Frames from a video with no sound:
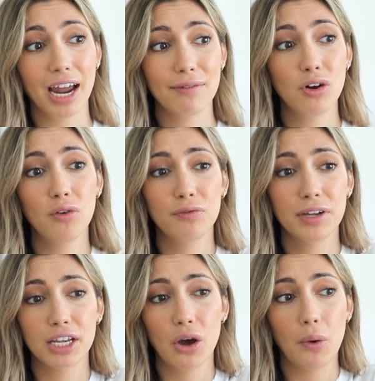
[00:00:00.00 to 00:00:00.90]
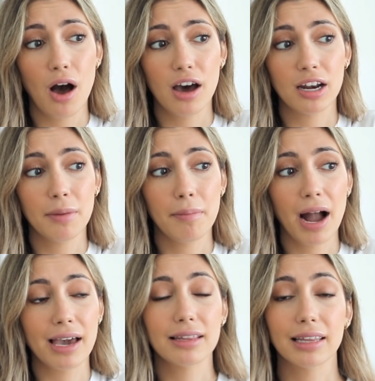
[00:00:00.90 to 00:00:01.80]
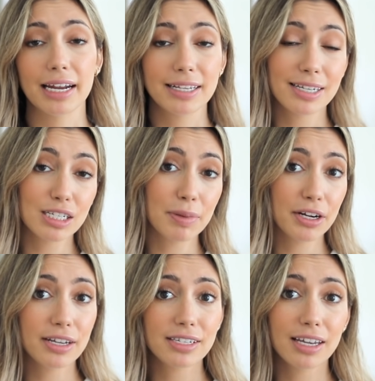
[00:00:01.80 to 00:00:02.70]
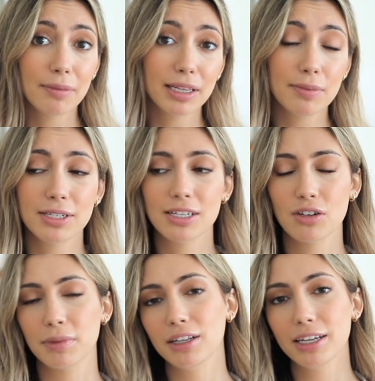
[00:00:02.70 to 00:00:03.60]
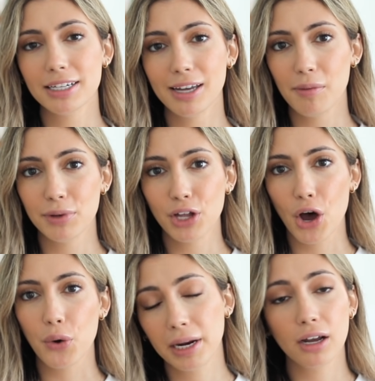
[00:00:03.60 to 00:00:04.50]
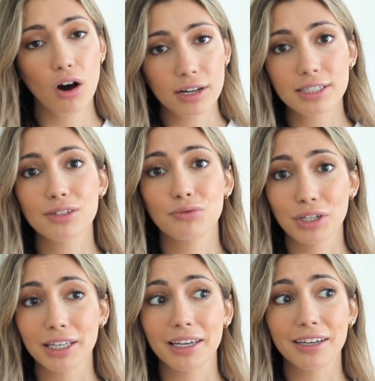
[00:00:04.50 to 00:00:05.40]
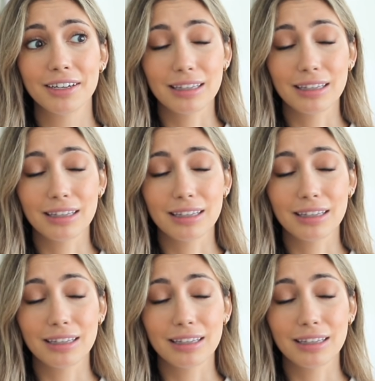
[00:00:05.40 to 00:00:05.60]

I have a whole video on my latest experience getting my lips done, so I'm gonna link it down below. But I honestly really